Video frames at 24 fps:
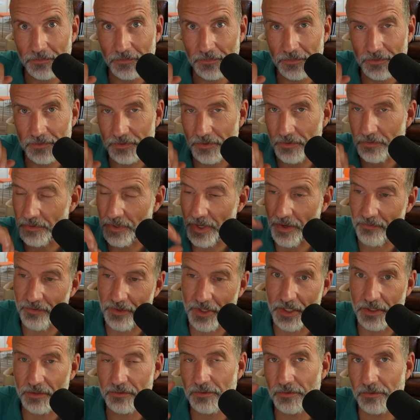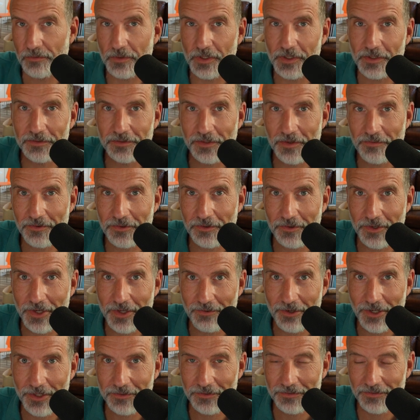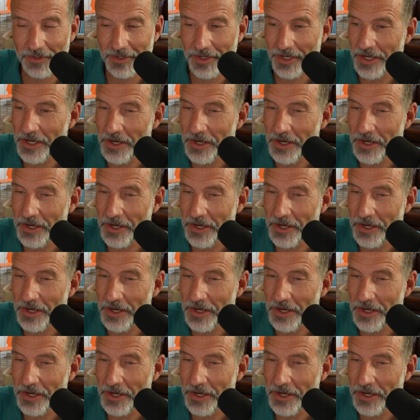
So every 2 rows, every 3 rows.